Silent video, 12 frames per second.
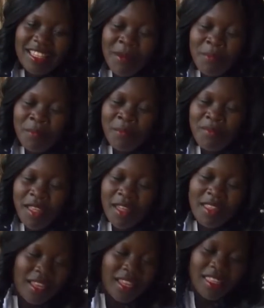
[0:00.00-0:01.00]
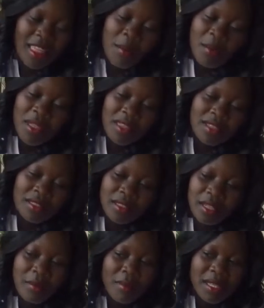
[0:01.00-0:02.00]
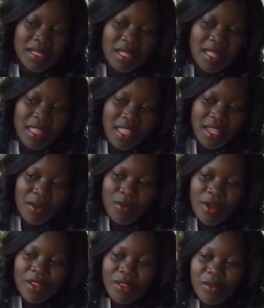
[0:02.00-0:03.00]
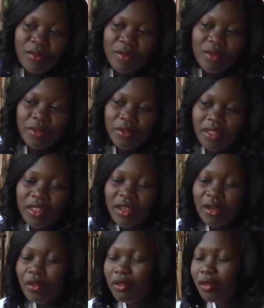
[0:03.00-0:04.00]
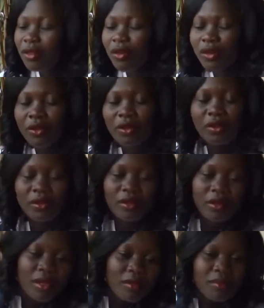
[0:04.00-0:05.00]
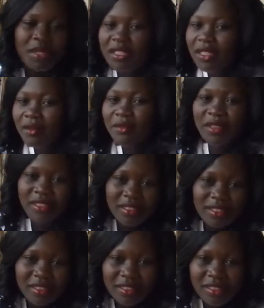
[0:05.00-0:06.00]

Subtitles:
the best thing when you move without no disturbance.